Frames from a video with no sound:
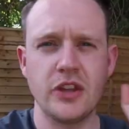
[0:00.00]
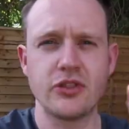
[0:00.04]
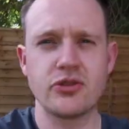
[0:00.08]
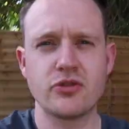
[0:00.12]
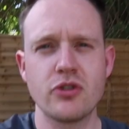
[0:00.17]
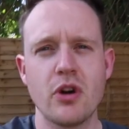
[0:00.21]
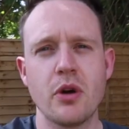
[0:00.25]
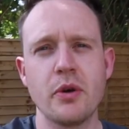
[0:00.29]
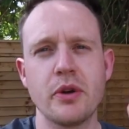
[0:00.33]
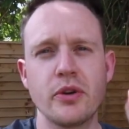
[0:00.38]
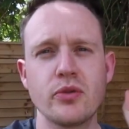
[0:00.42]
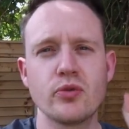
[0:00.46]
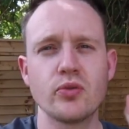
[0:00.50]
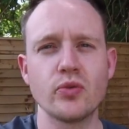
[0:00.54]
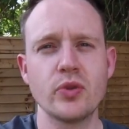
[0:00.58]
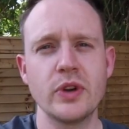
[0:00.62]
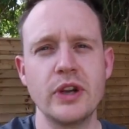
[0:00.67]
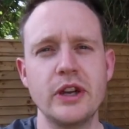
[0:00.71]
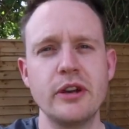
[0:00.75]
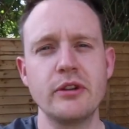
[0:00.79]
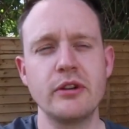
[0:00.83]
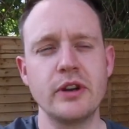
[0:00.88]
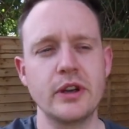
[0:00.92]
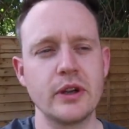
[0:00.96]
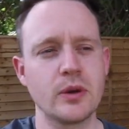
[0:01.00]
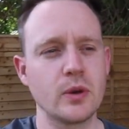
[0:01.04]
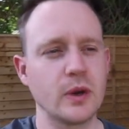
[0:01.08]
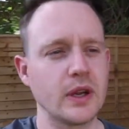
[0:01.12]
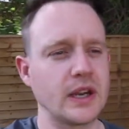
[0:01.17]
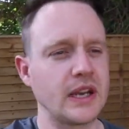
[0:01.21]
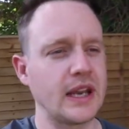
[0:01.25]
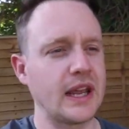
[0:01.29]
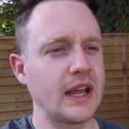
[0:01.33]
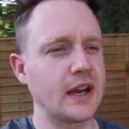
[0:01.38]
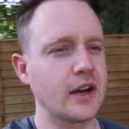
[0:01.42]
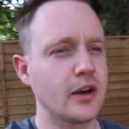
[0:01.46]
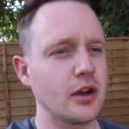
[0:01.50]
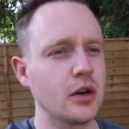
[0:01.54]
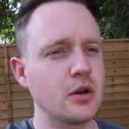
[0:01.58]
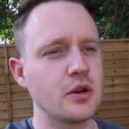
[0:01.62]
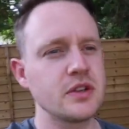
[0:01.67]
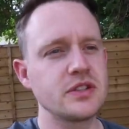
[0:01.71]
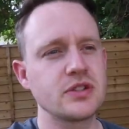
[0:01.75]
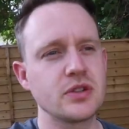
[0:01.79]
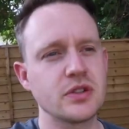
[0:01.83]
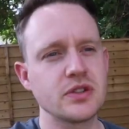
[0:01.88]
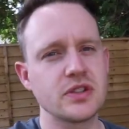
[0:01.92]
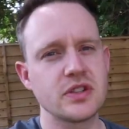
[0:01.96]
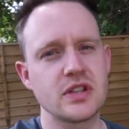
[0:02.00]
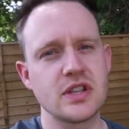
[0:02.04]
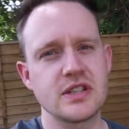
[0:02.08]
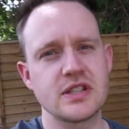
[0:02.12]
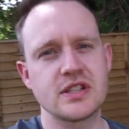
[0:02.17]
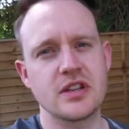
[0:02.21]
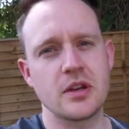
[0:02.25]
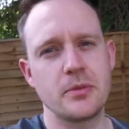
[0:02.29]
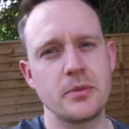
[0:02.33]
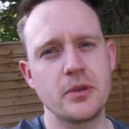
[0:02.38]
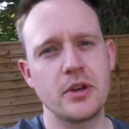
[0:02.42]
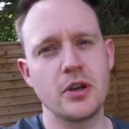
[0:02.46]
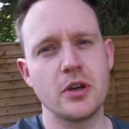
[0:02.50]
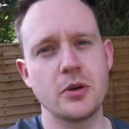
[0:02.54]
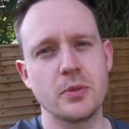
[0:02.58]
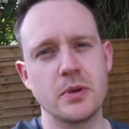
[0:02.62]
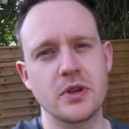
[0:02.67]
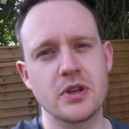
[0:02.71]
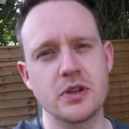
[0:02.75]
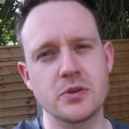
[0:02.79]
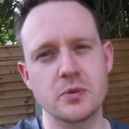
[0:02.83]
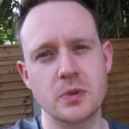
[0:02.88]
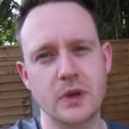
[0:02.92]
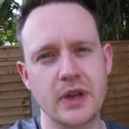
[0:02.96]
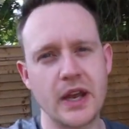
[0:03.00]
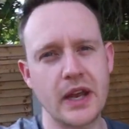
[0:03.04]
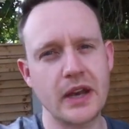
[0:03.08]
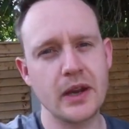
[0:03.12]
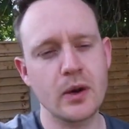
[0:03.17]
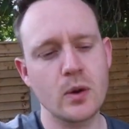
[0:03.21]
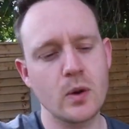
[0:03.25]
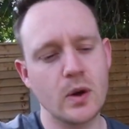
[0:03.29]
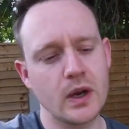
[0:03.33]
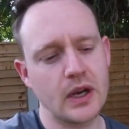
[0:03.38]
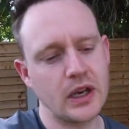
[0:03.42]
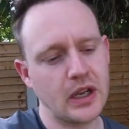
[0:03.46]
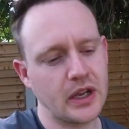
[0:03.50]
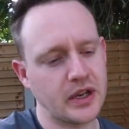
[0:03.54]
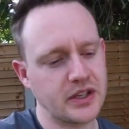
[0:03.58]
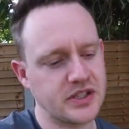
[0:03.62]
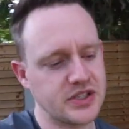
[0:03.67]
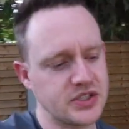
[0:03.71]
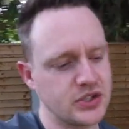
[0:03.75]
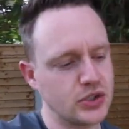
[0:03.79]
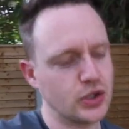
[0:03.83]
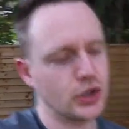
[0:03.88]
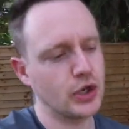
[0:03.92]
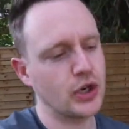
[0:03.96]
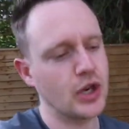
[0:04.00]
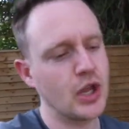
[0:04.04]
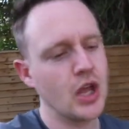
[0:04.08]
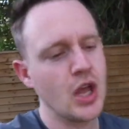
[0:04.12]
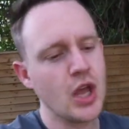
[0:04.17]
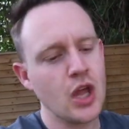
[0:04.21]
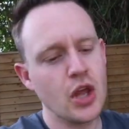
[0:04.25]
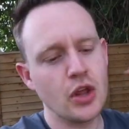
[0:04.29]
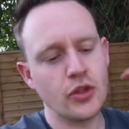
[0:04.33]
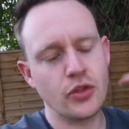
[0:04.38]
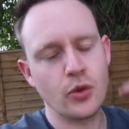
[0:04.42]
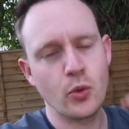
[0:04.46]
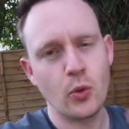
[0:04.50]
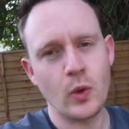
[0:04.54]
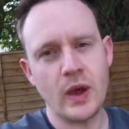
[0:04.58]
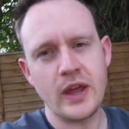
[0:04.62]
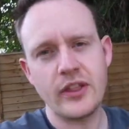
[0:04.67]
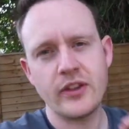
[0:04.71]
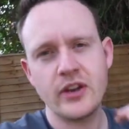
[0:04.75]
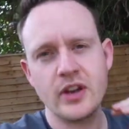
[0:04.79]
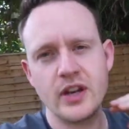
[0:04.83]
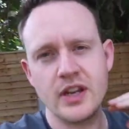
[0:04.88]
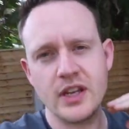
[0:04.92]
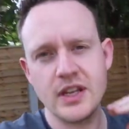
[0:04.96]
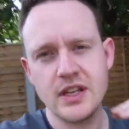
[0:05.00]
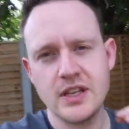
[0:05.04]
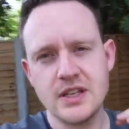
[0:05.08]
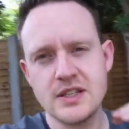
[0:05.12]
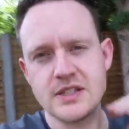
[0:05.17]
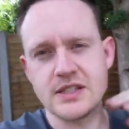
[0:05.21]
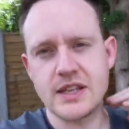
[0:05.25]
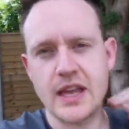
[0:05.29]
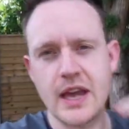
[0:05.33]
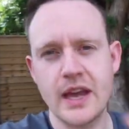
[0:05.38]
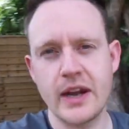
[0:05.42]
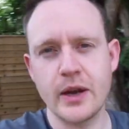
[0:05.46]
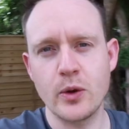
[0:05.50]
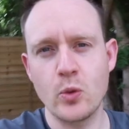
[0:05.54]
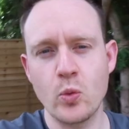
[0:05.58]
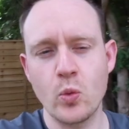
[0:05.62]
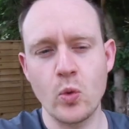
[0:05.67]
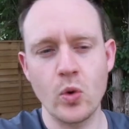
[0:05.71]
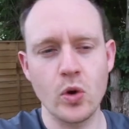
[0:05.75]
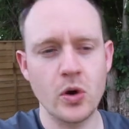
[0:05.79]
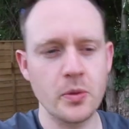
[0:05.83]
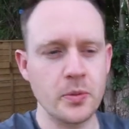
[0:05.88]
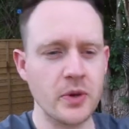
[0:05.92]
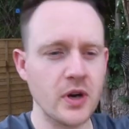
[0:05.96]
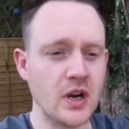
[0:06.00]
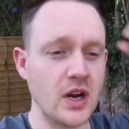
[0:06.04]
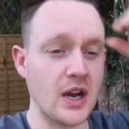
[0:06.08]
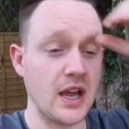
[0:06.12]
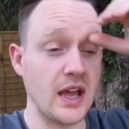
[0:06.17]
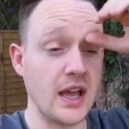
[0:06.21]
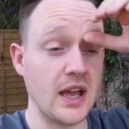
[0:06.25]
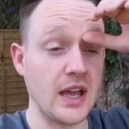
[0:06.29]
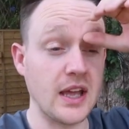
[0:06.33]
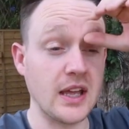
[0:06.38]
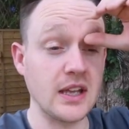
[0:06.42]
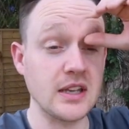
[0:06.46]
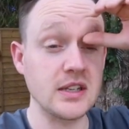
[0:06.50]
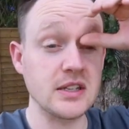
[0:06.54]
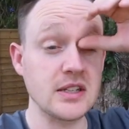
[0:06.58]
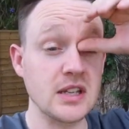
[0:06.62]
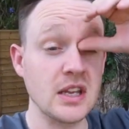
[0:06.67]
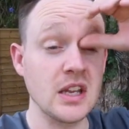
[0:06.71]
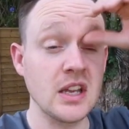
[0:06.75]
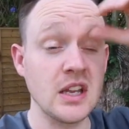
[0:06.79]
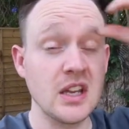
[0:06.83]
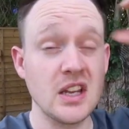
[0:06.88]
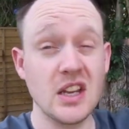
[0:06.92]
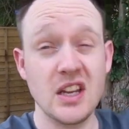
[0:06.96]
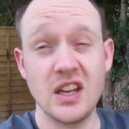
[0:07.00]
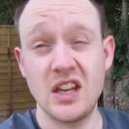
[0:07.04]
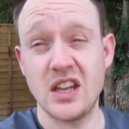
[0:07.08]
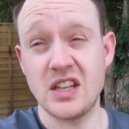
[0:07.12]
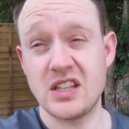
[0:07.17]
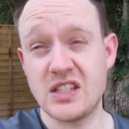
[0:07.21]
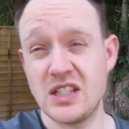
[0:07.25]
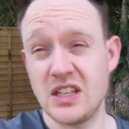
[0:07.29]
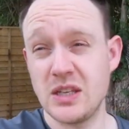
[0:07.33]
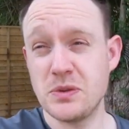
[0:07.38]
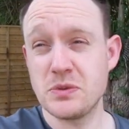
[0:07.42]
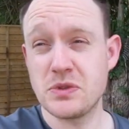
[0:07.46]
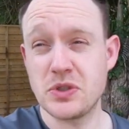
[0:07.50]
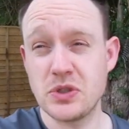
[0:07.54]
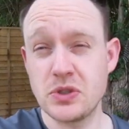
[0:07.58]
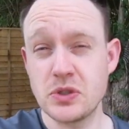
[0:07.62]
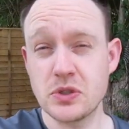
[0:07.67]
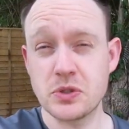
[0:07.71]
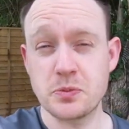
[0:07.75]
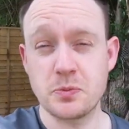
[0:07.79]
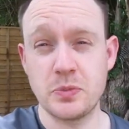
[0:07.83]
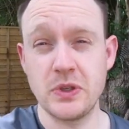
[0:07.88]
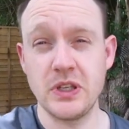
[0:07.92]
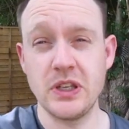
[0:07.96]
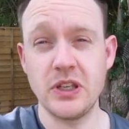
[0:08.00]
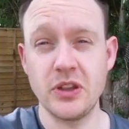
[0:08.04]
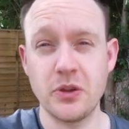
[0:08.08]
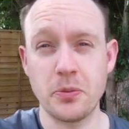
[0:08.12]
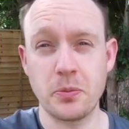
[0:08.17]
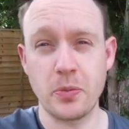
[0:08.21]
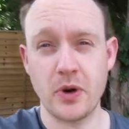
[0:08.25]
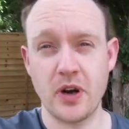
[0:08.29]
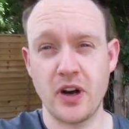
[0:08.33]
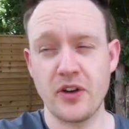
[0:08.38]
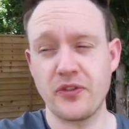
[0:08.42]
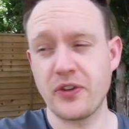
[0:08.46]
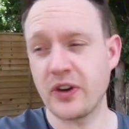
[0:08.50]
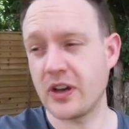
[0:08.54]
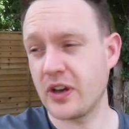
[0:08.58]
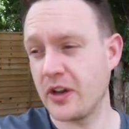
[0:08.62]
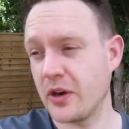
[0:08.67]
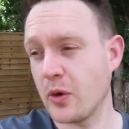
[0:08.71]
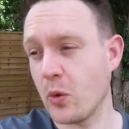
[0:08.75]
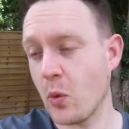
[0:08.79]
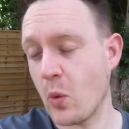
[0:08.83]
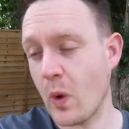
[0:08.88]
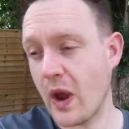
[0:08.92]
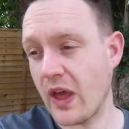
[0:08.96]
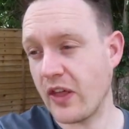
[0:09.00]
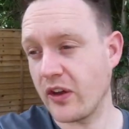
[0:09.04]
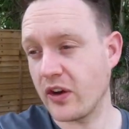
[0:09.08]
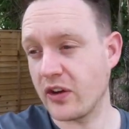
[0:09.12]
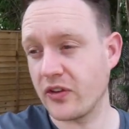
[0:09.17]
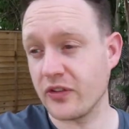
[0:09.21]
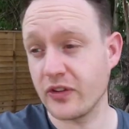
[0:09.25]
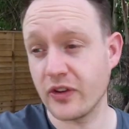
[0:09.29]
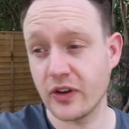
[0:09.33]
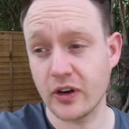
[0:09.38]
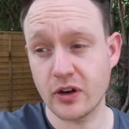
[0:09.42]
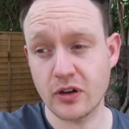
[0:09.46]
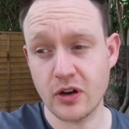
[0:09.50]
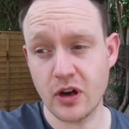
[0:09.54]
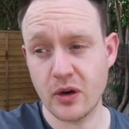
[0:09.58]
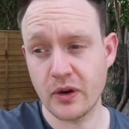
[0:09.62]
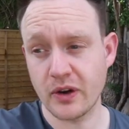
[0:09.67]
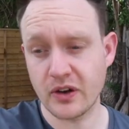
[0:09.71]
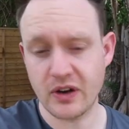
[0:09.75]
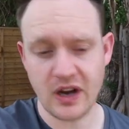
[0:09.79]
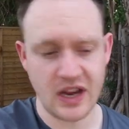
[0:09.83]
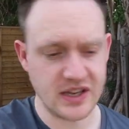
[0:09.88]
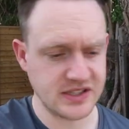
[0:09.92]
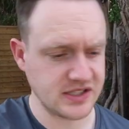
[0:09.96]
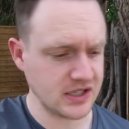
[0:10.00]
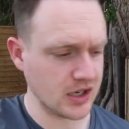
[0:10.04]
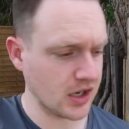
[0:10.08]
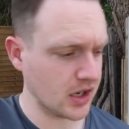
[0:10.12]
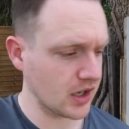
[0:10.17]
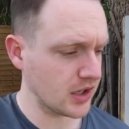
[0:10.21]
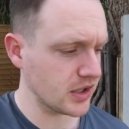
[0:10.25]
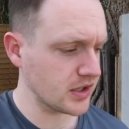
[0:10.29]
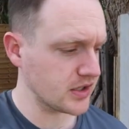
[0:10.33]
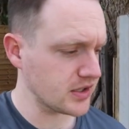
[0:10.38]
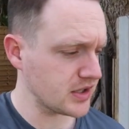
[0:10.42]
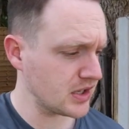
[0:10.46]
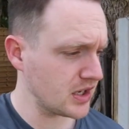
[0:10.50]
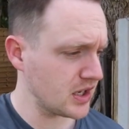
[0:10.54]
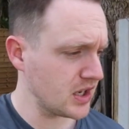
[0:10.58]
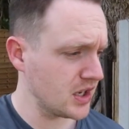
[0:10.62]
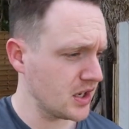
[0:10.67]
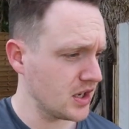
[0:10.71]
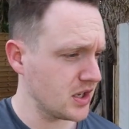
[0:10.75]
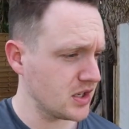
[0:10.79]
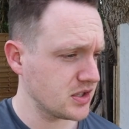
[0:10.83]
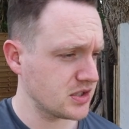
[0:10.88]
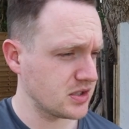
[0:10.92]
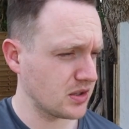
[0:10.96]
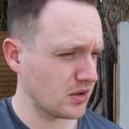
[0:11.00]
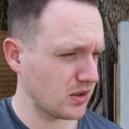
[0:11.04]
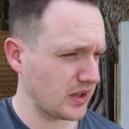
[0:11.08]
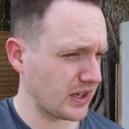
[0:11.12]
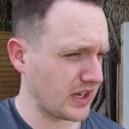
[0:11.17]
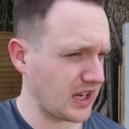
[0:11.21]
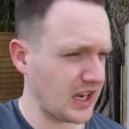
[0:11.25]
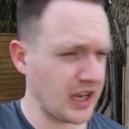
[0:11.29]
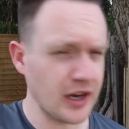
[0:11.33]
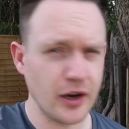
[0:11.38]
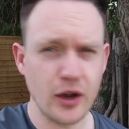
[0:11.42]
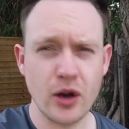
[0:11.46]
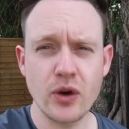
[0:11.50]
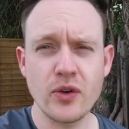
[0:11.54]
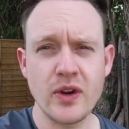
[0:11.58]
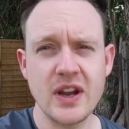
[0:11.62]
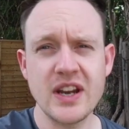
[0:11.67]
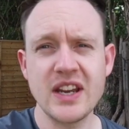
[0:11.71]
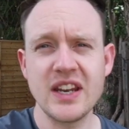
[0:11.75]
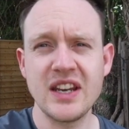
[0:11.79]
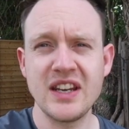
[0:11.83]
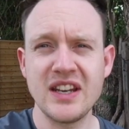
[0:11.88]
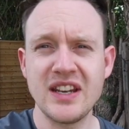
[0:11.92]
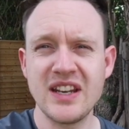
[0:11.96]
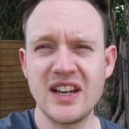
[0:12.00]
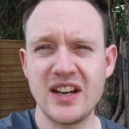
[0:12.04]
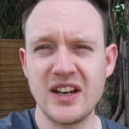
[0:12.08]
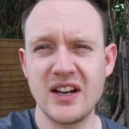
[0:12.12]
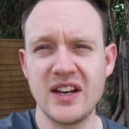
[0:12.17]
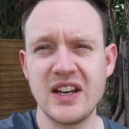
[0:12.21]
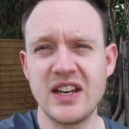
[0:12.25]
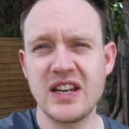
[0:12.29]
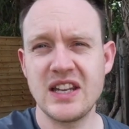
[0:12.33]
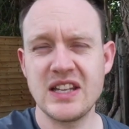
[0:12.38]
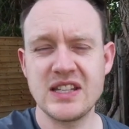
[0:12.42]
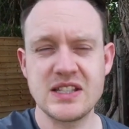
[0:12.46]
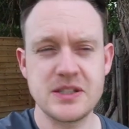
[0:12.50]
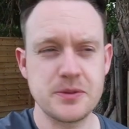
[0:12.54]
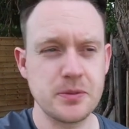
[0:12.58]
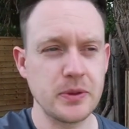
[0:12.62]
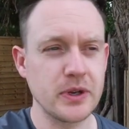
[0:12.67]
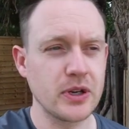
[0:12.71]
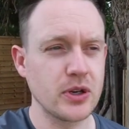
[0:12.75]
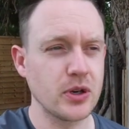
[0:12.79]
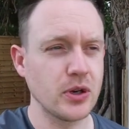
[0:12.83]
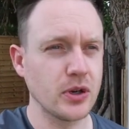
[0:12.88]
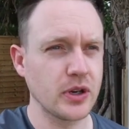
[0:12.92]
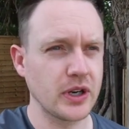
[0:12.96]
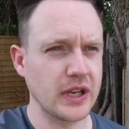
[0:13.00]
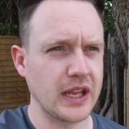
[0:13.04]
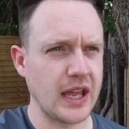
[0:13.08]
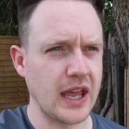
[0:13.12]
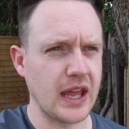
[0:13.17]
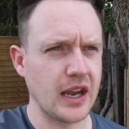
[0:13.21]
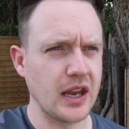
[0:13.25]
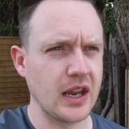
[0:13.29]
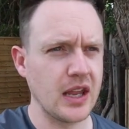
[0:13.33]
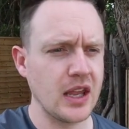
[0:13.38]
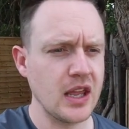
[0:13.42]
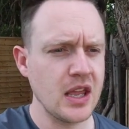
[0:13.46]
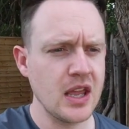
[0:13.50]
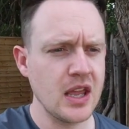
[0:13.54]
It's growing really, really quickly, and it always does at this time of year because we're getting quite a lot of sun. The weather is getting warmer, and it seems to just be the perfect kind of weather for growing grass in Ireland. So, like, it already nearly needs to be cut again.